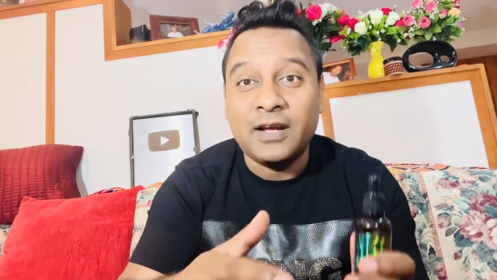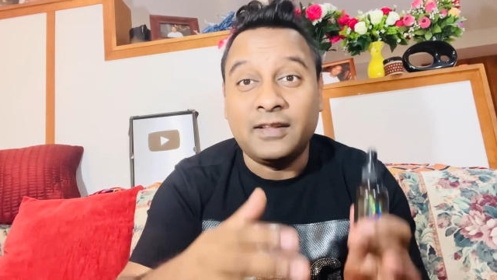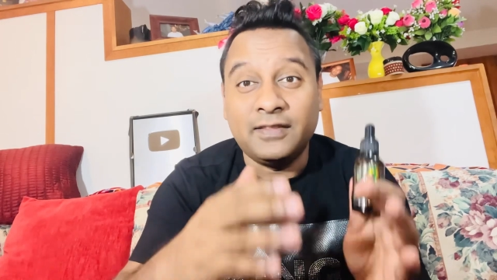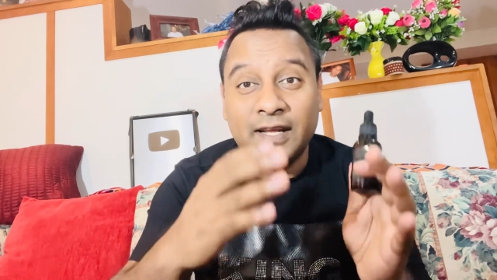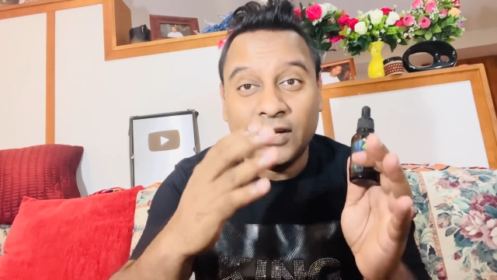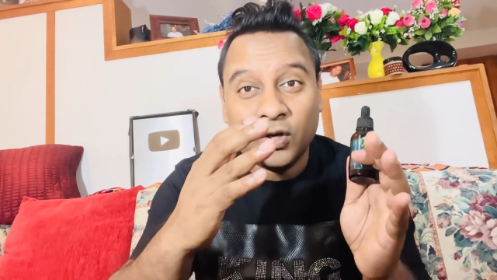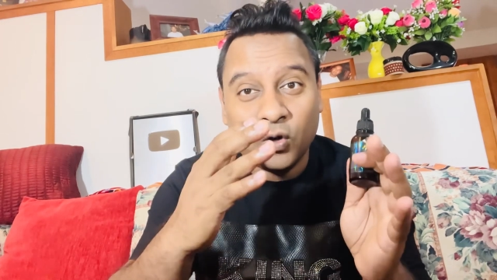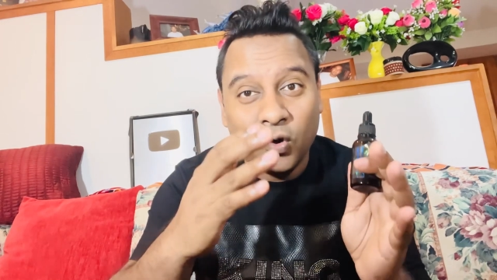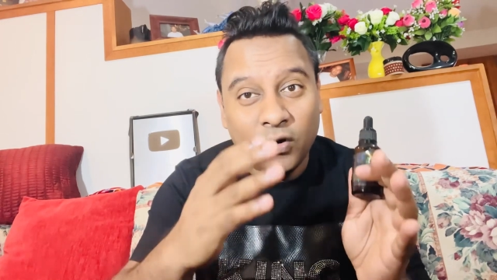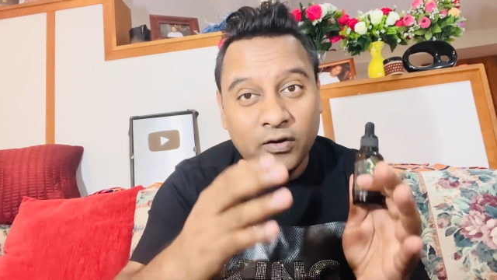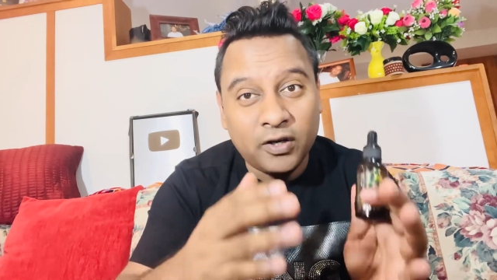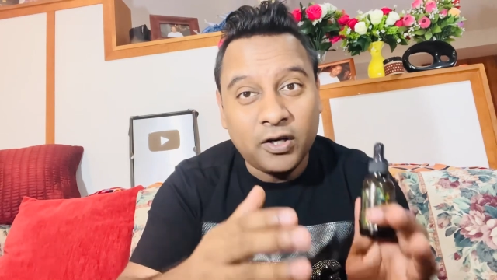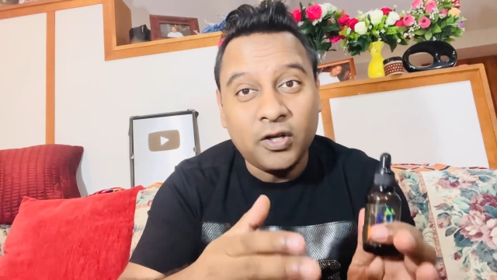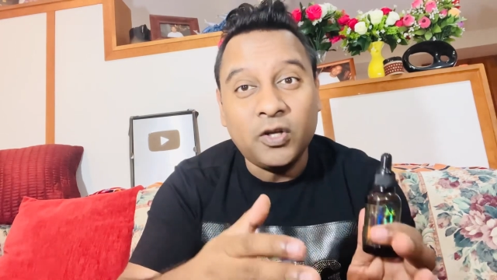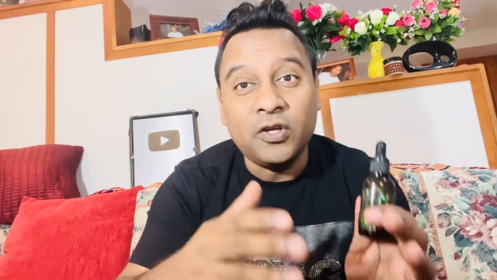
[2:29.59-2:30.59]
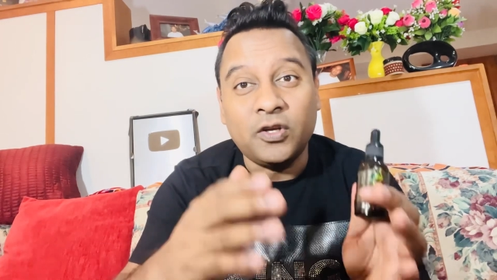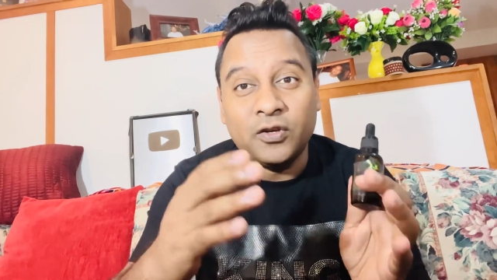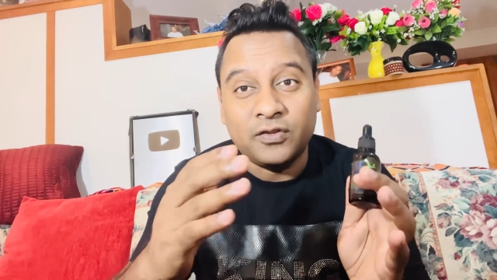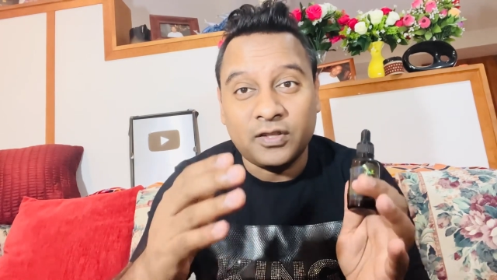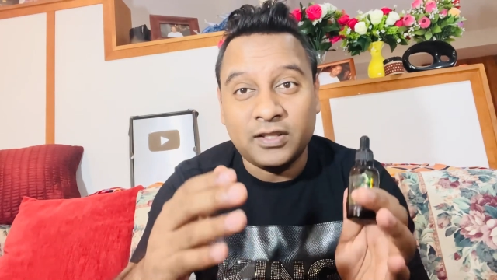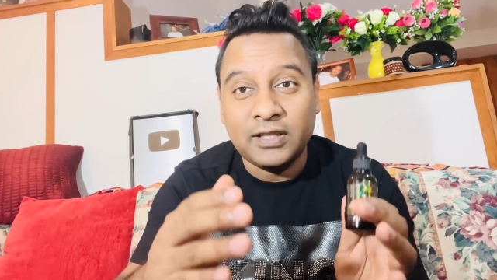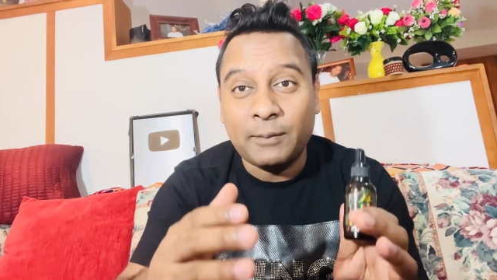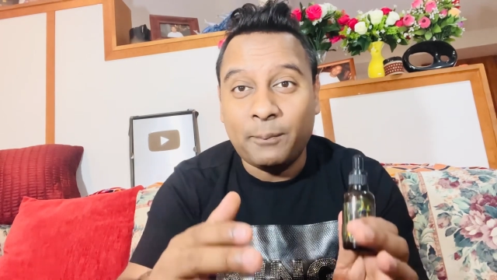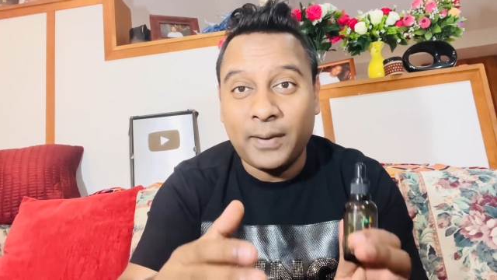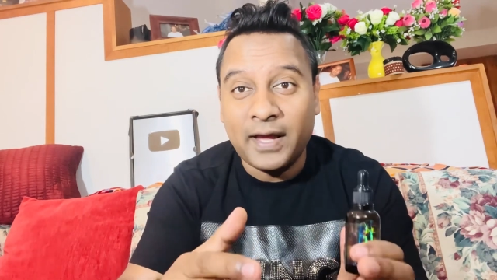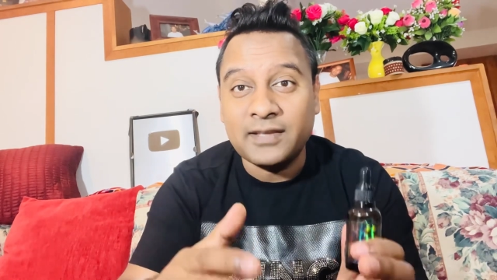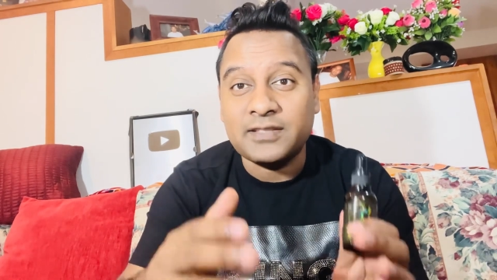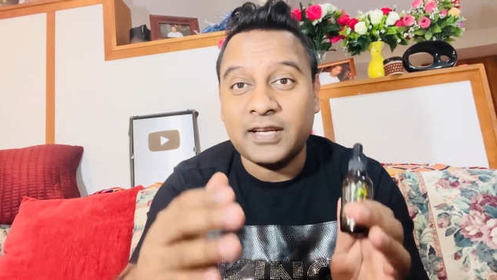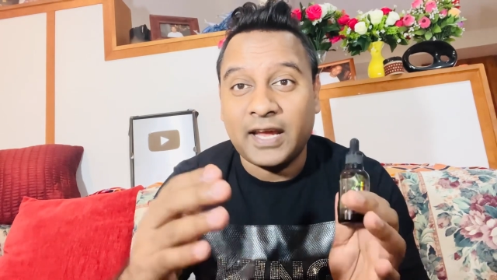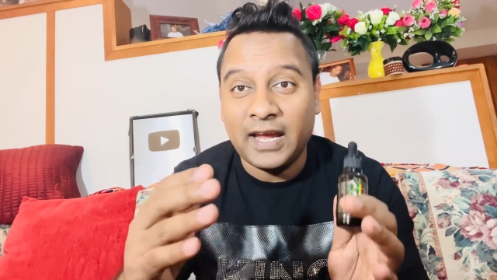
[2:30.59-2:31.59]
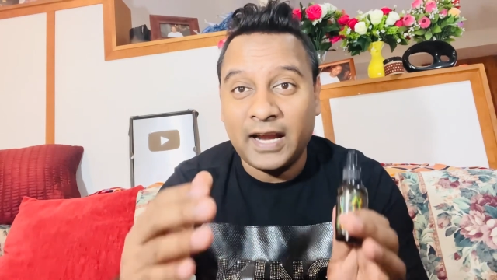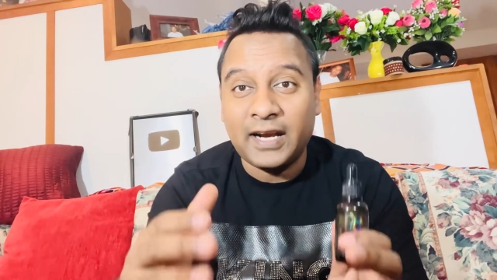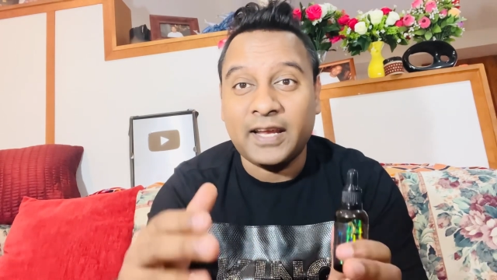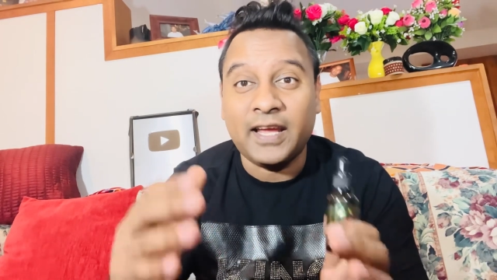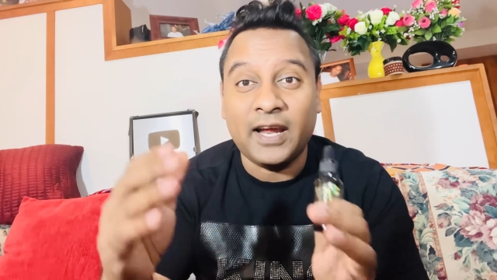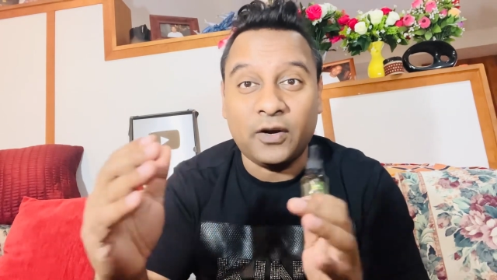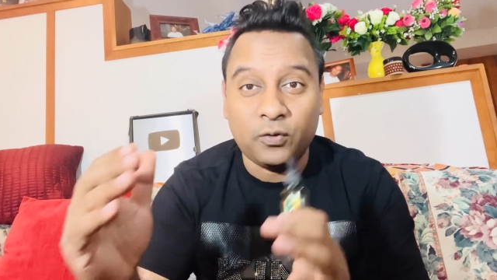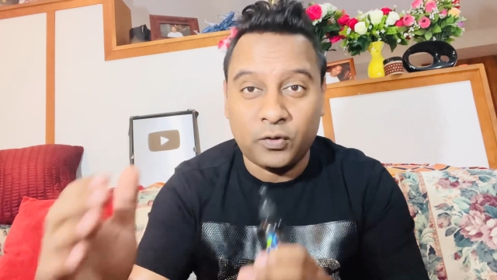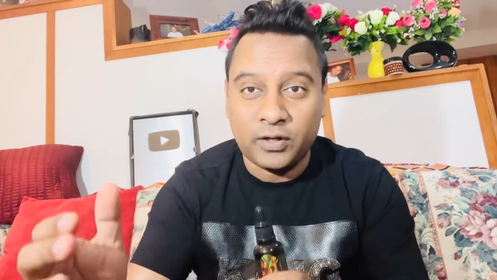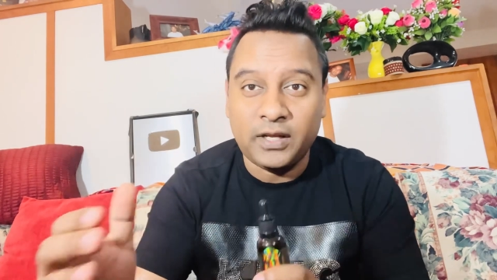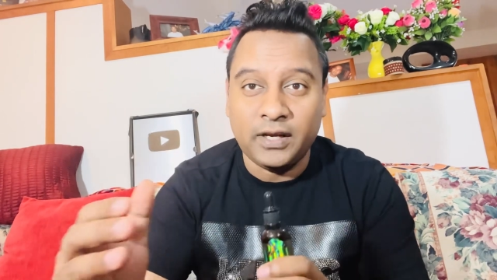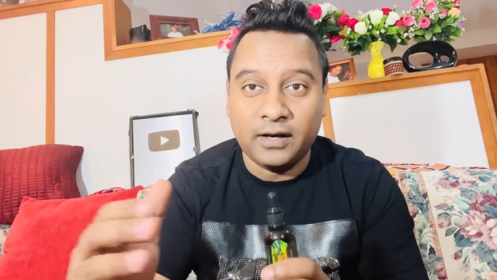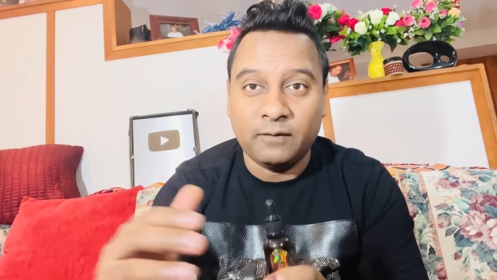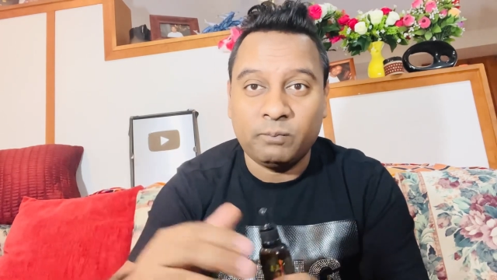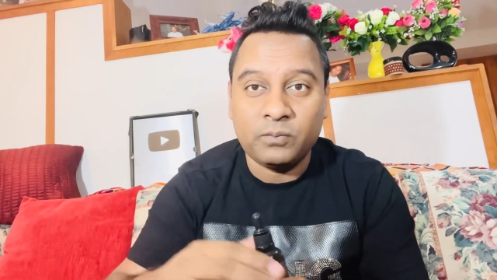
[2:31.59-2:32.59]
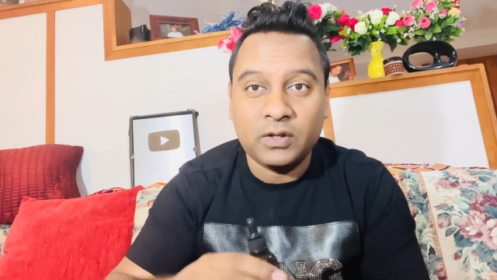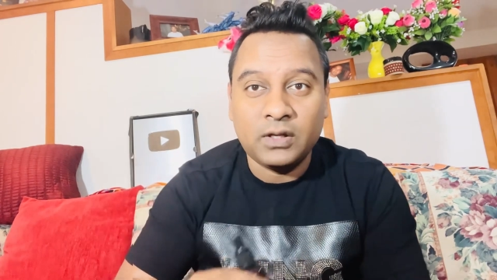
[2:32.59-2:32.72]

then continue using the best hair care routine.